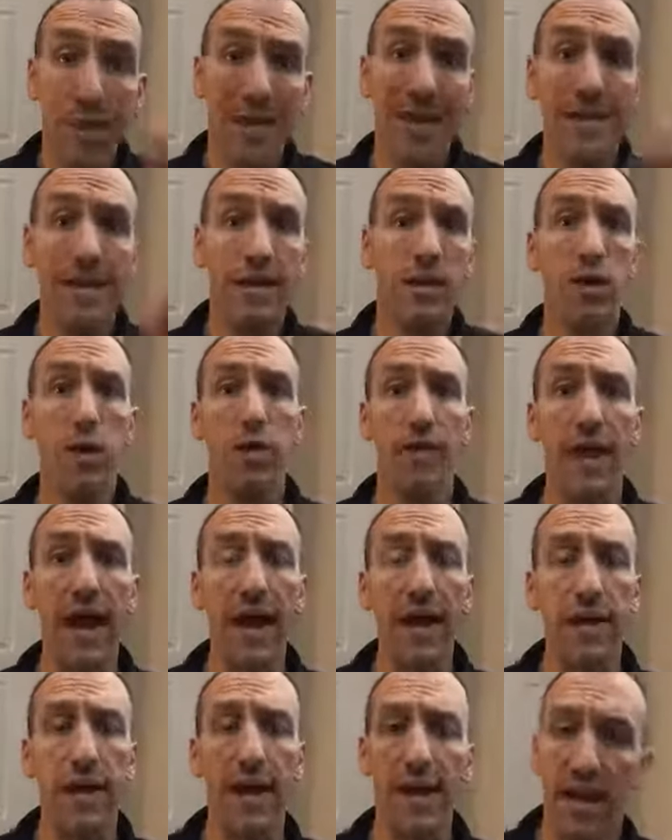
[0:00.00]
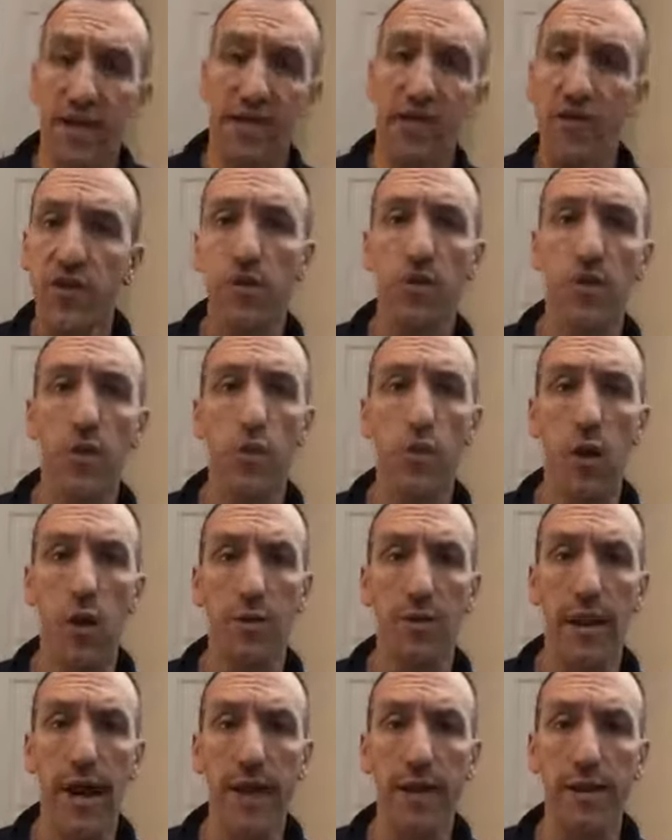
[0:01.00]
But I did all that. And I still do
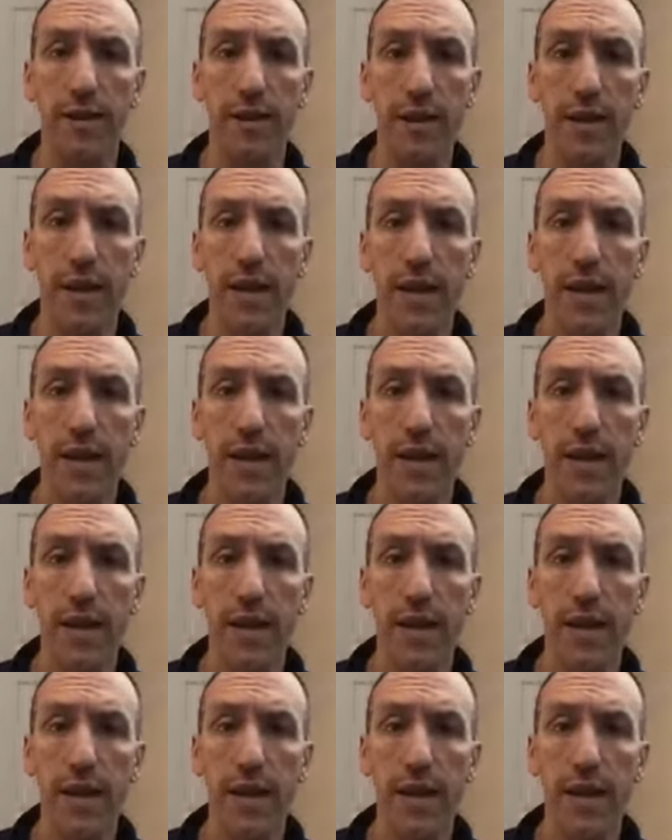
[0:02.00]
all that.